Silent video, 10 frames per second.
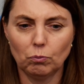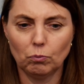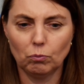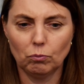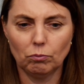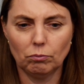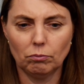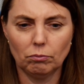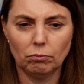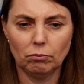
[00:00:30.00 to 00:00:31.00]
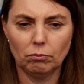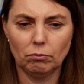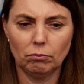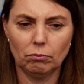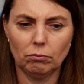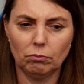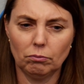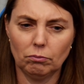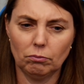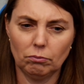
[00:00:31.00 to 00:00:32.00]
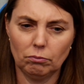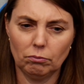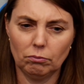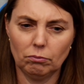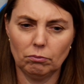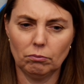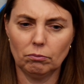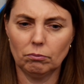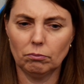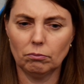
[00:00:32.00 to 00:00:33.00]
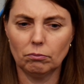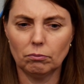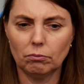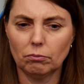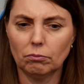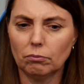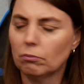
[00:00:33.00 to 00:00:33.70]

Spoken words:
This person isn't speaking.